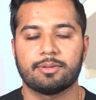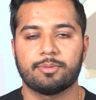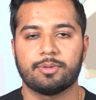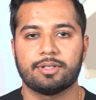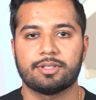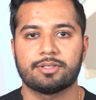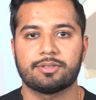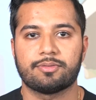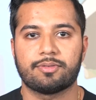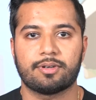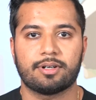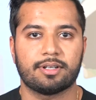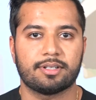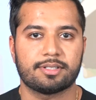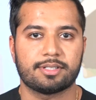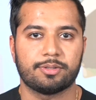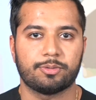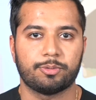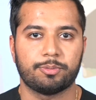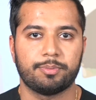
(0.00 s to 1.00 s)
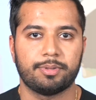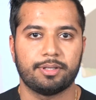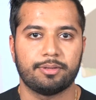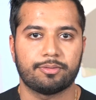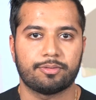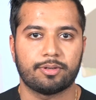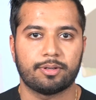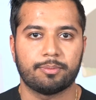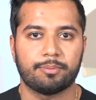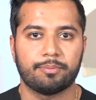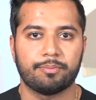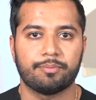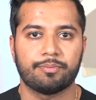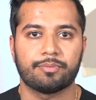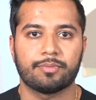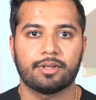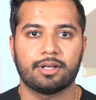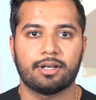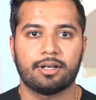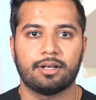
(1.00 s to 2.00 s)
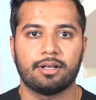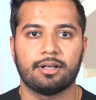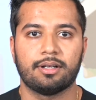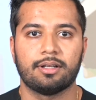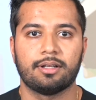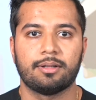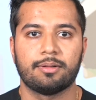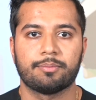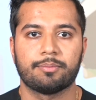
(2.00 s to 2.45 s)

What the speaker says: which for us it would be from the